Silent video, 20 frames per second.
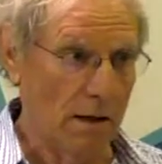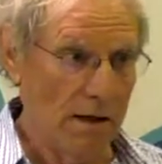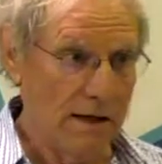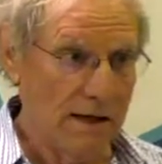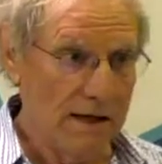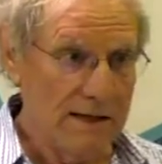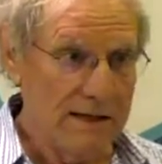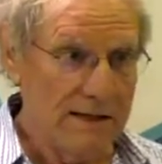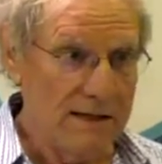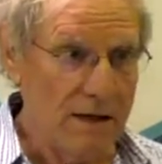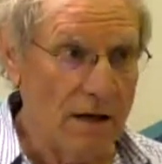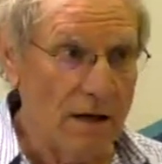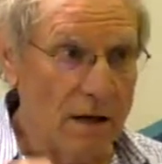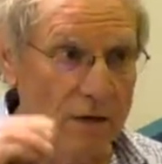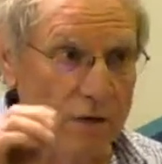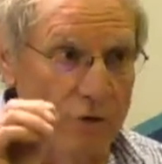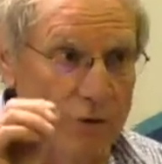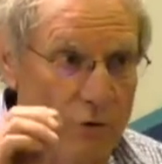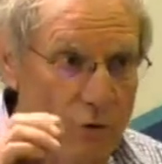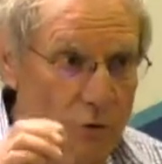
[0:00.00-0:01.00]
is a
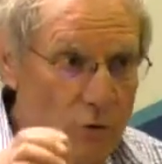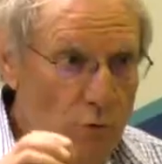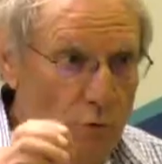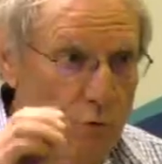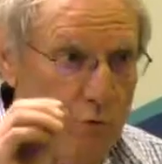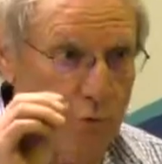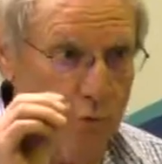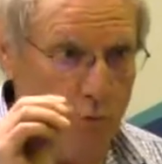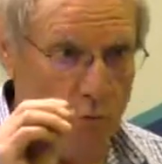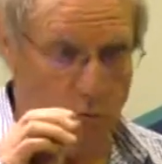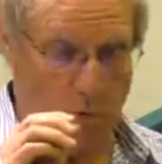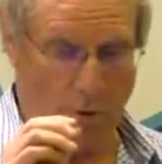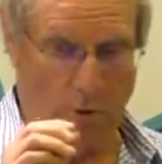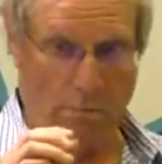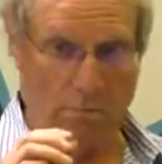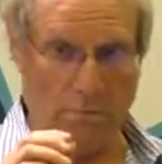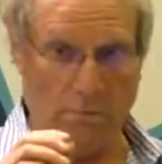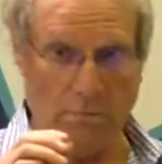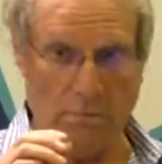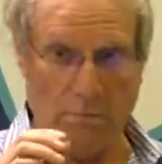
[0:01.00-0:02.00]
new
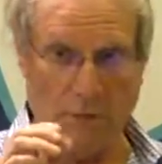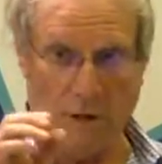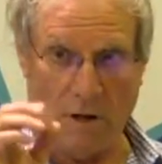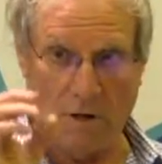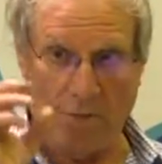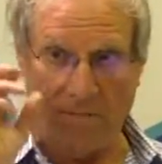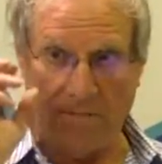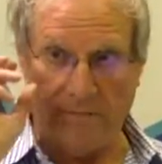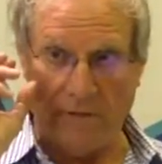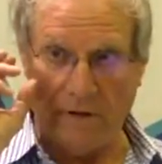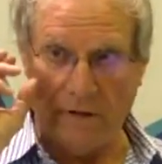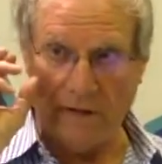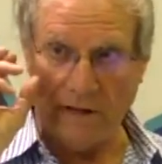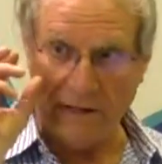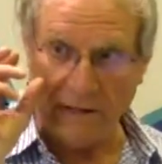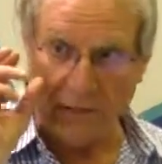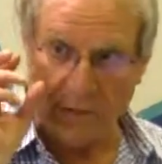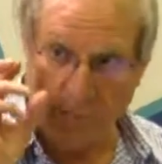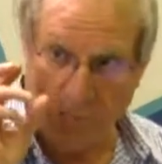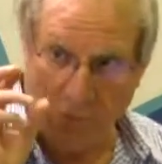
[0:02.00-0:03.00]
form of
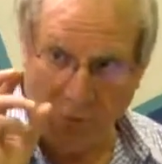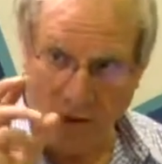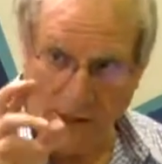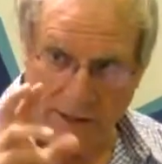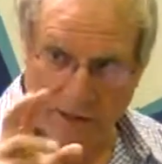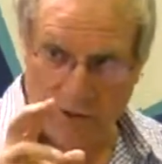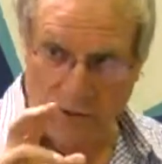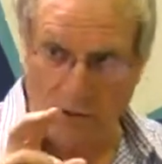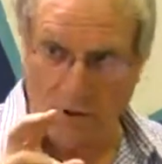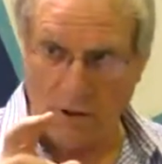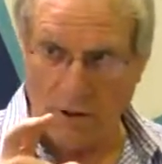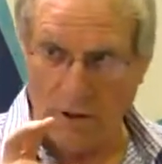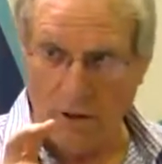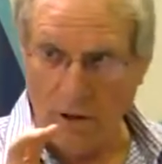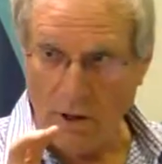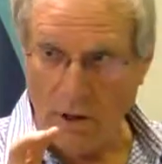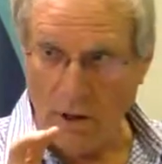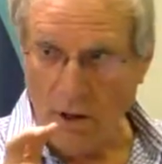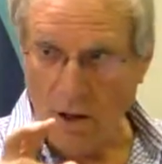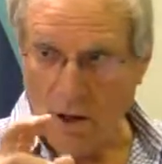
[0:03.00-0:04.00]
expression
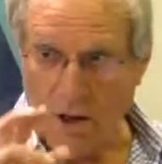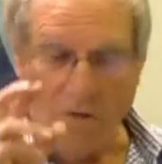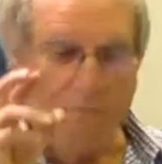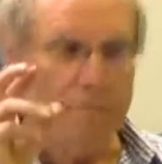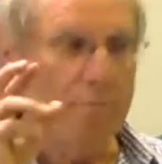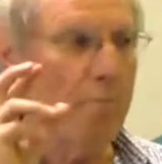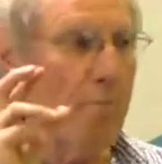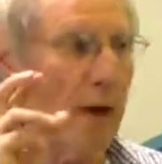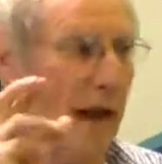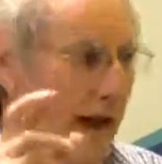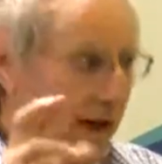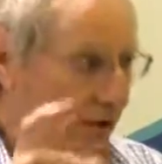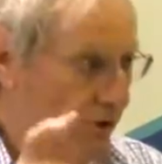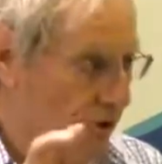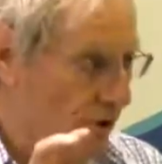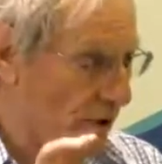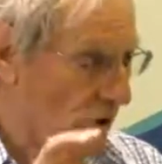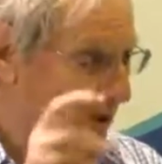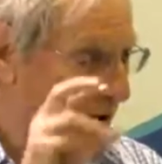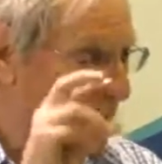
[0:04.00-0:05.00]
of
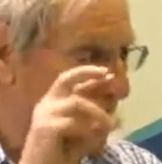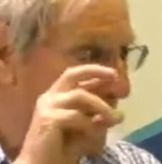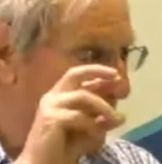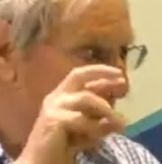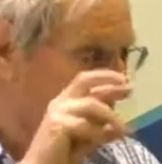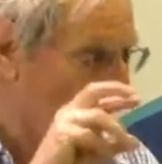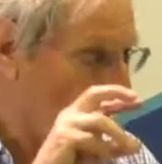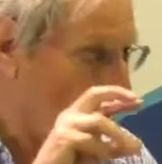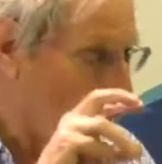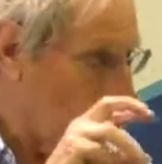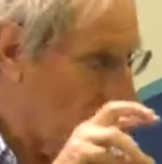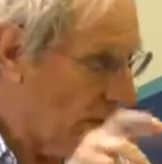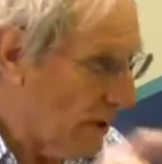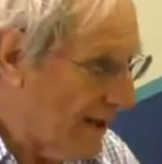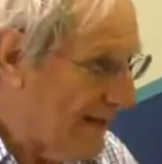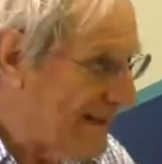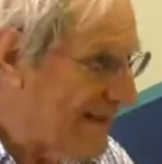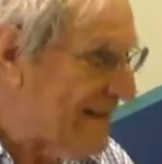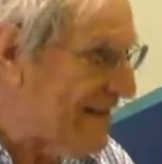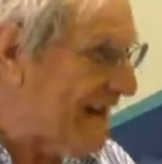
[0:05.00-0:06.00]
passionate
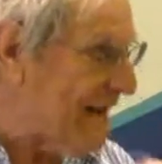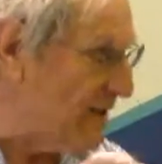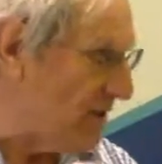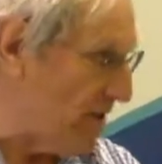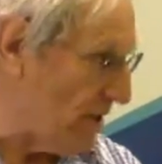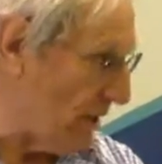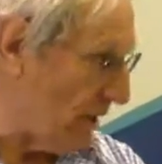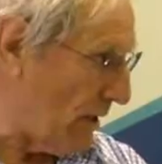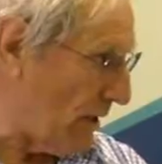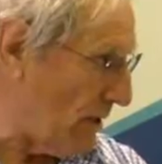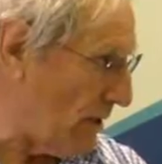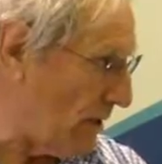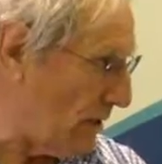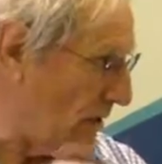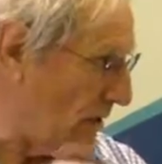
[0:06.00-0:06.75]
intensities,